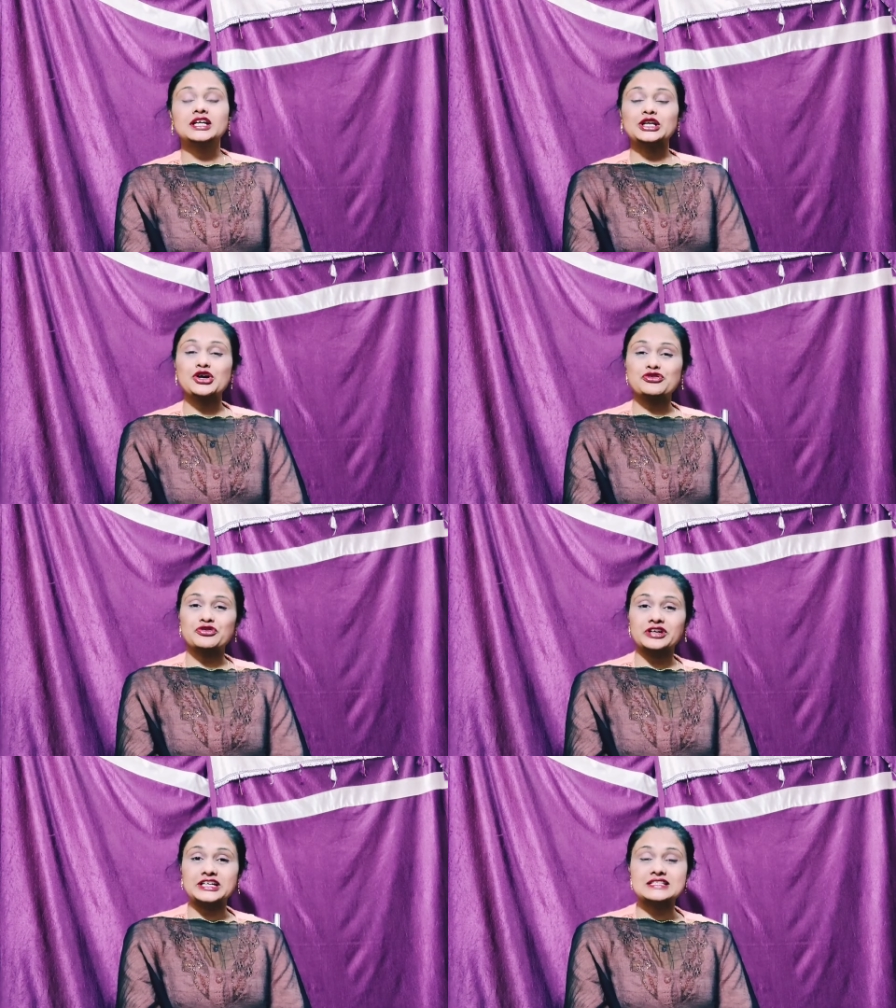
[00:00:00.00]
Now
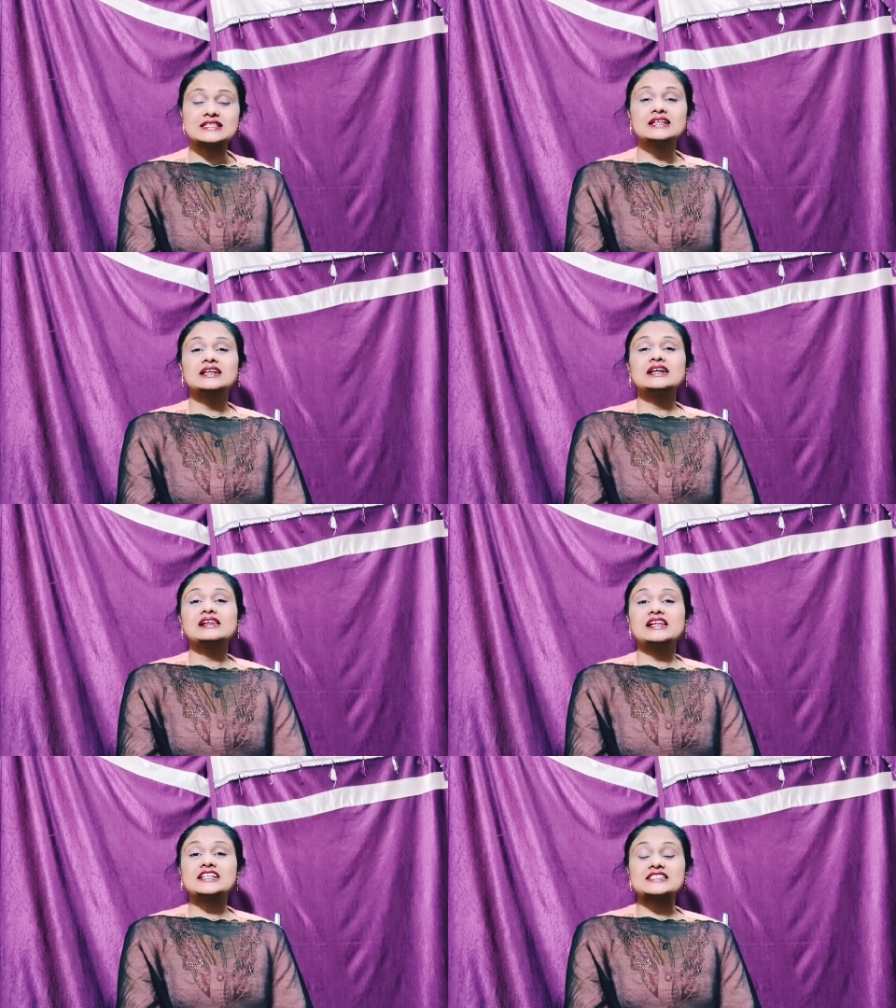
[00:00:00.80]
friends,
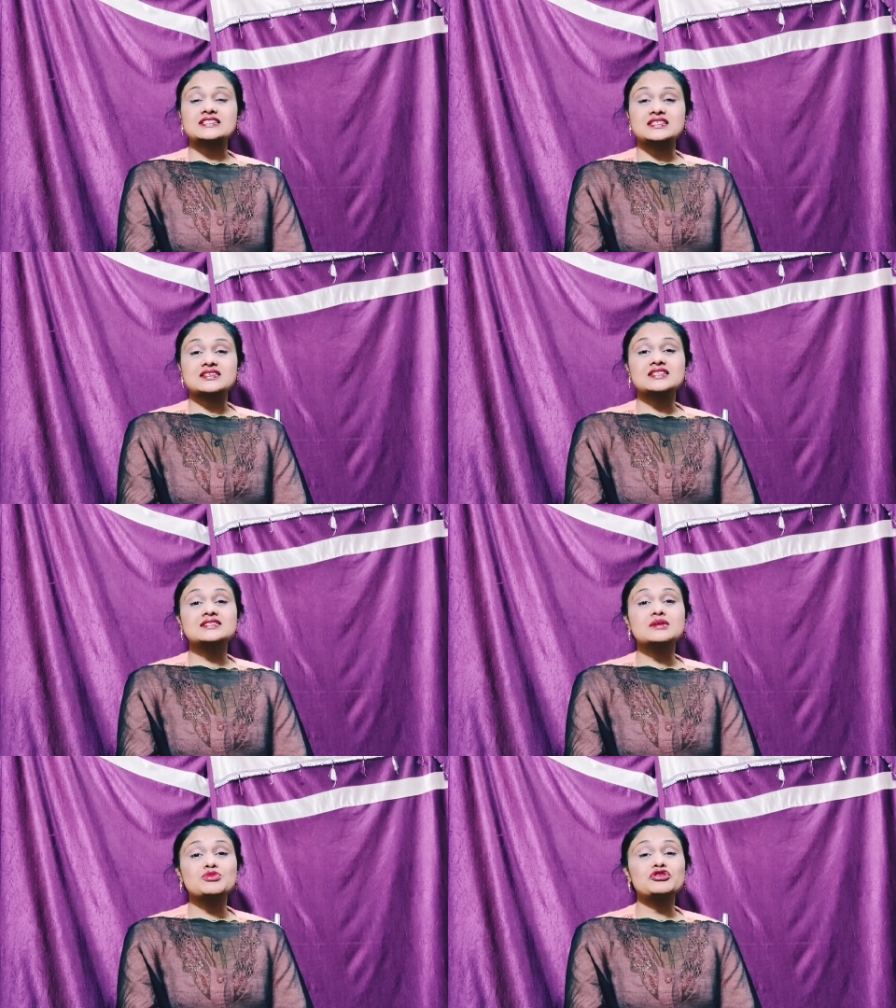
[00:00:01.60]
let's discuss
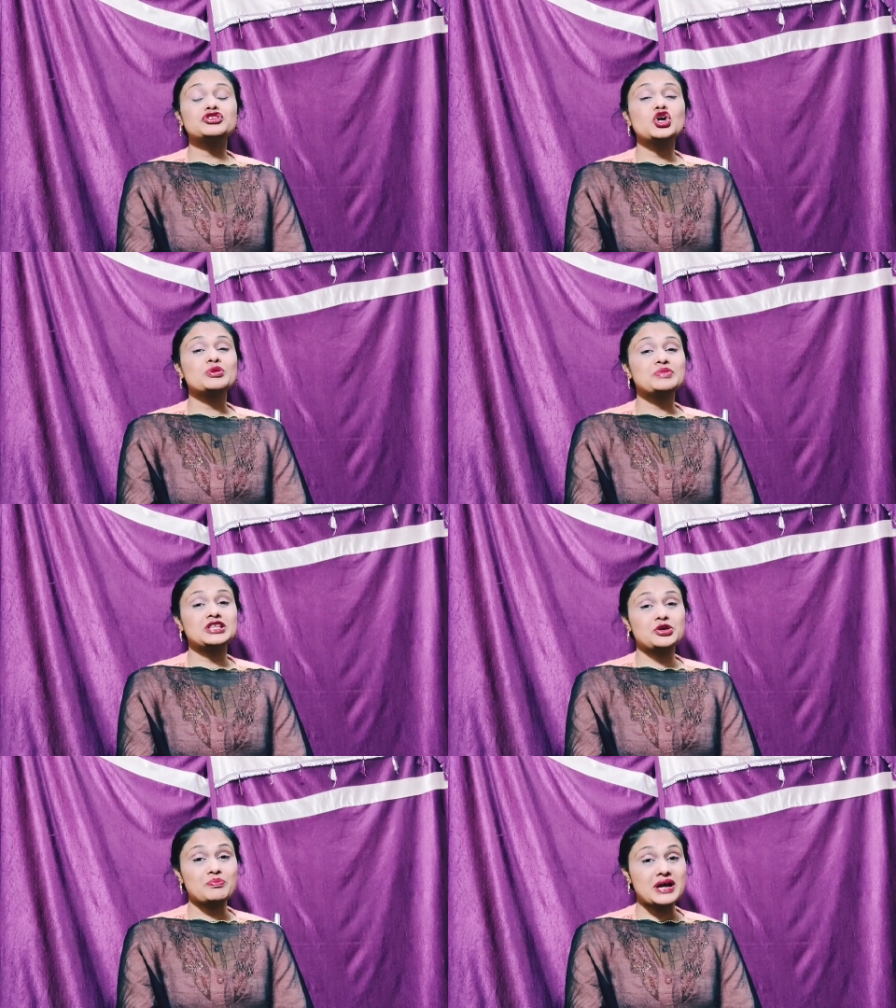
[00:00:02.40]
some of the
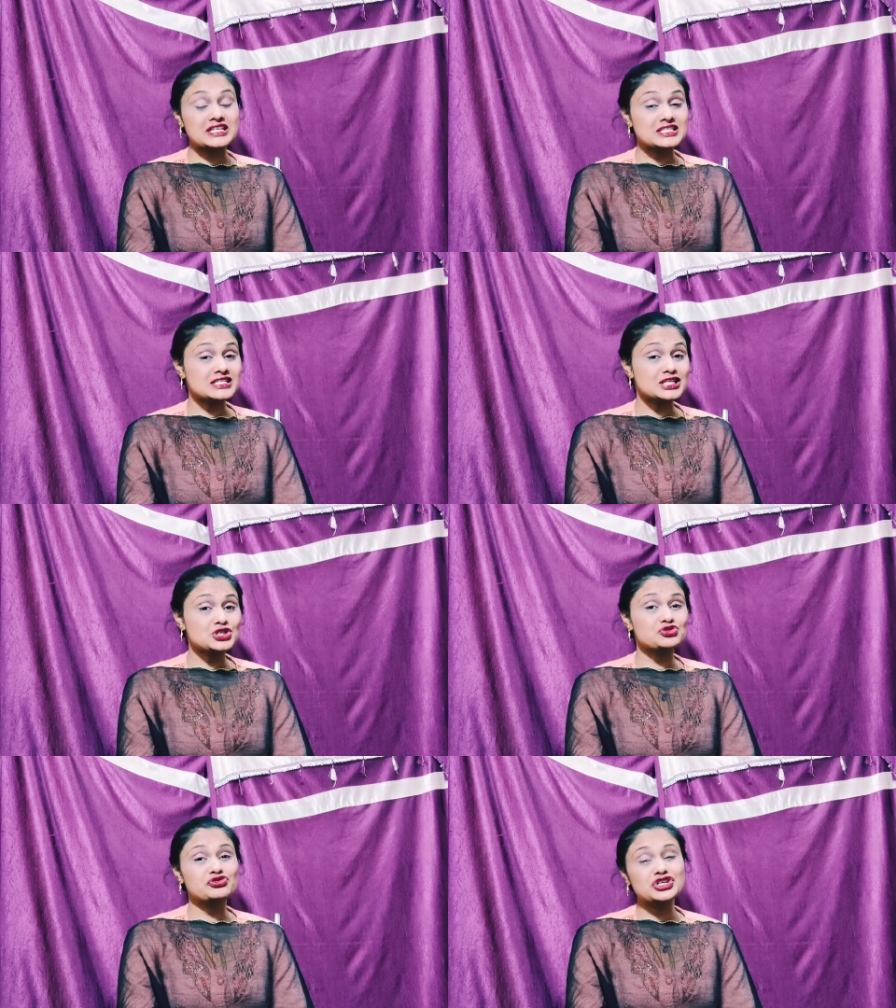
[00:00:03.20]
homeopathic
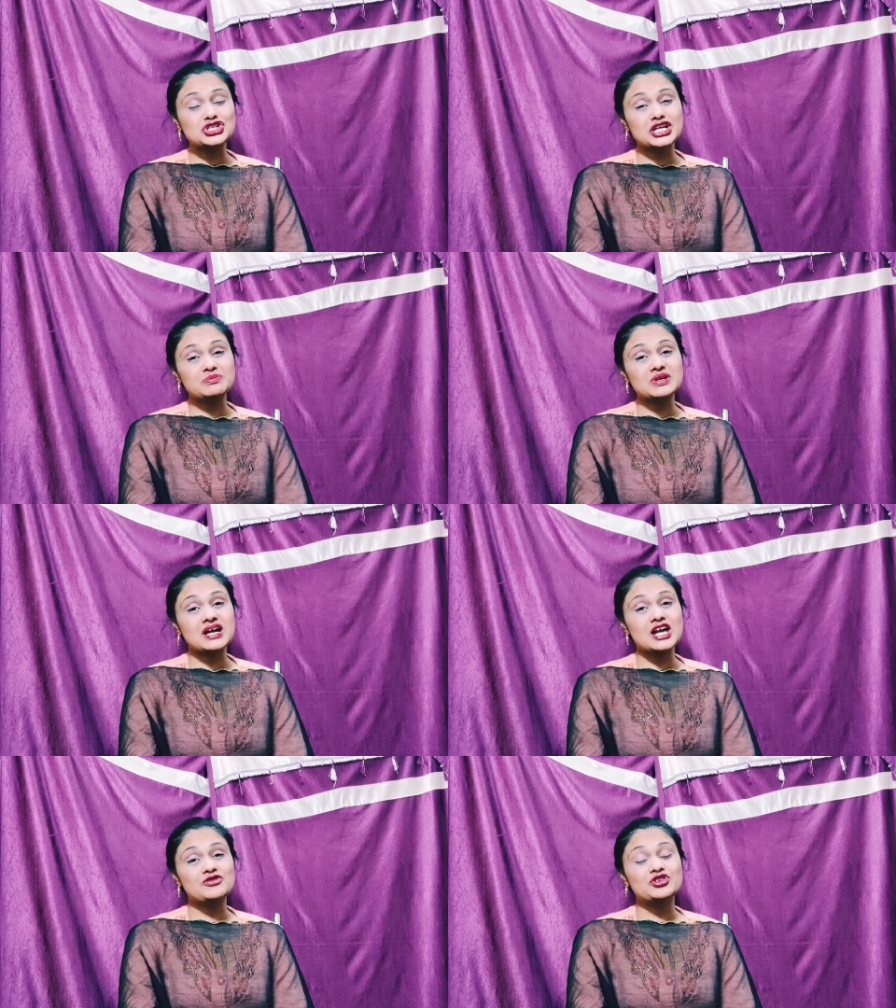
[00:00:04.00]
medicines which can be
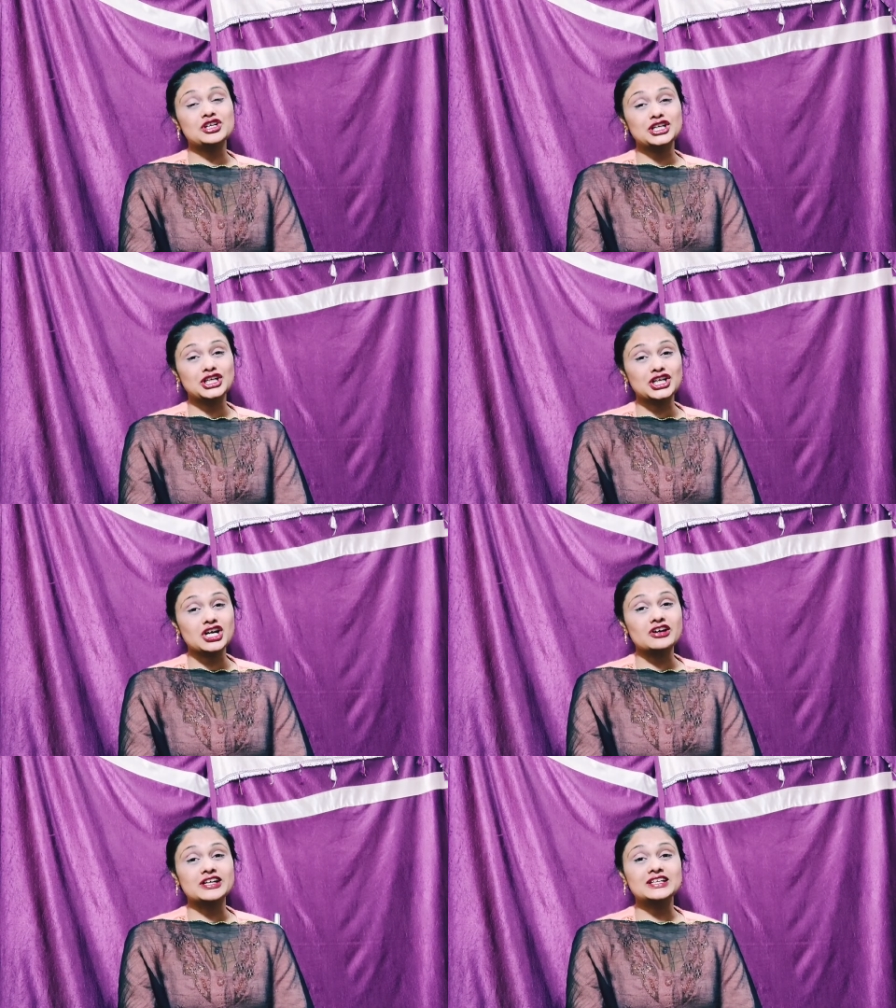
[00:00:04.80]
helpful in
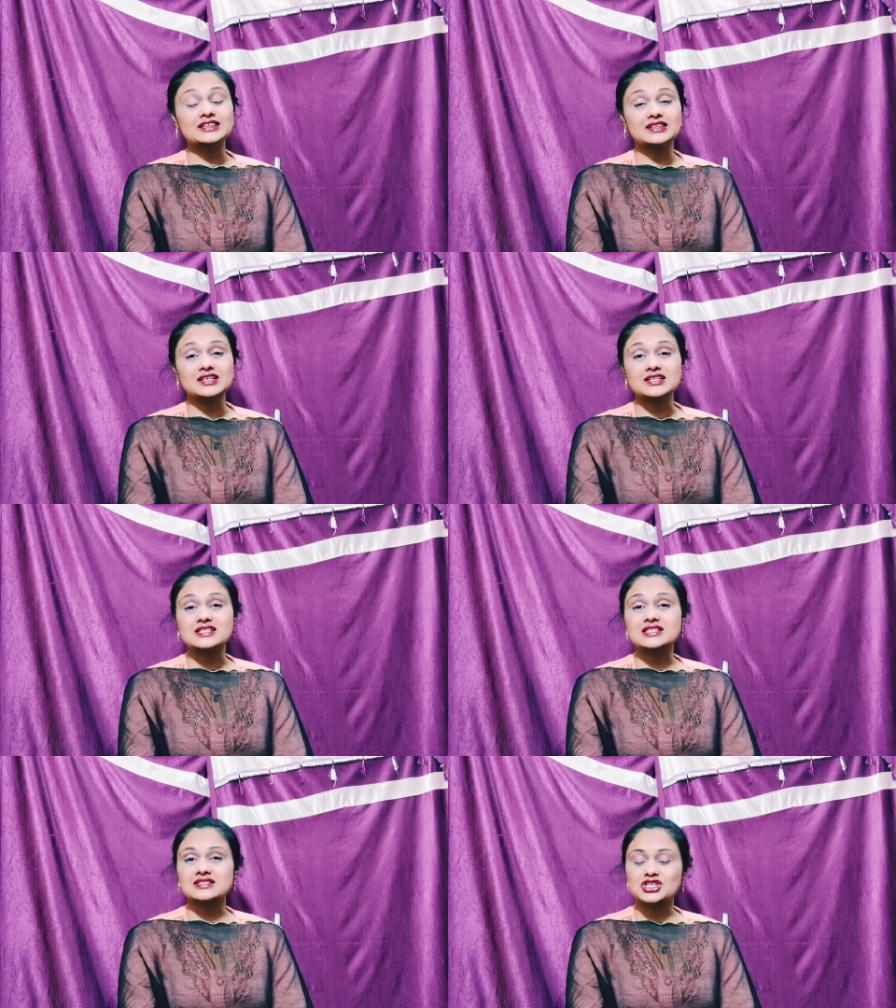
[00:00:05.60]
curing this